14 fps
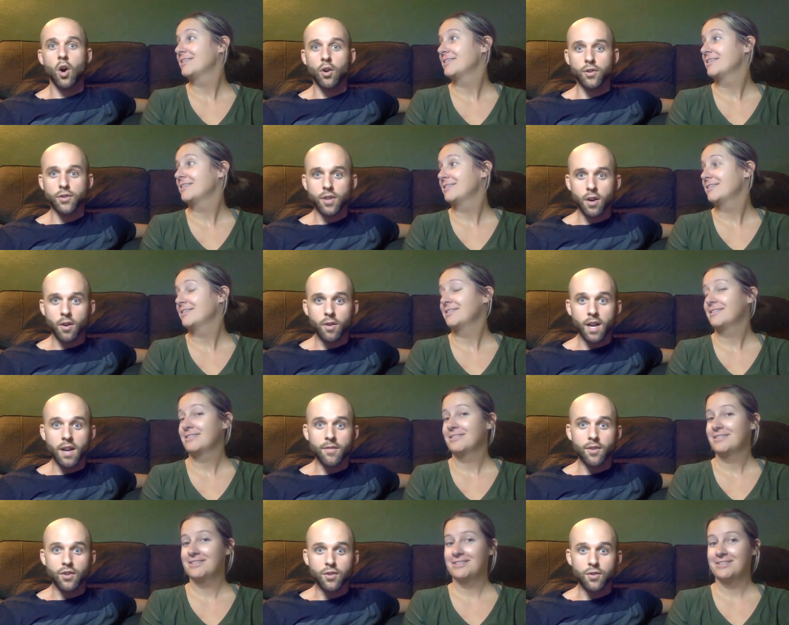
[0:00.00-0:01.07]
Speaker 1: also if
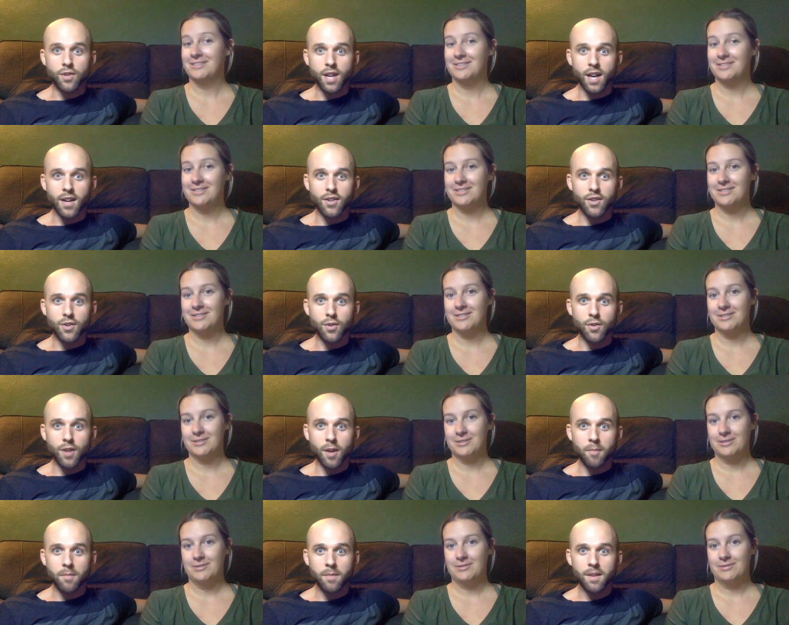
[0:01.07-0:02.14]
you're too tired to do
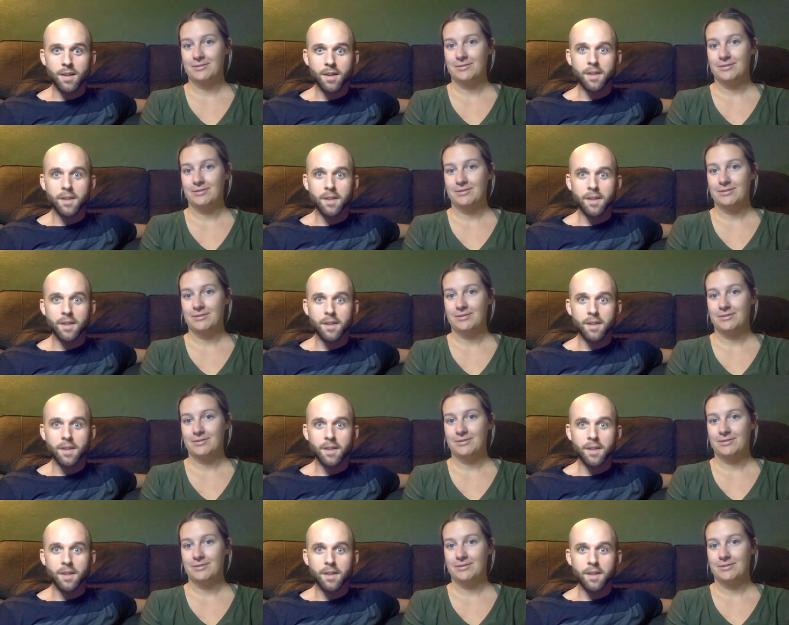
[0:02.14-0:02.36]
them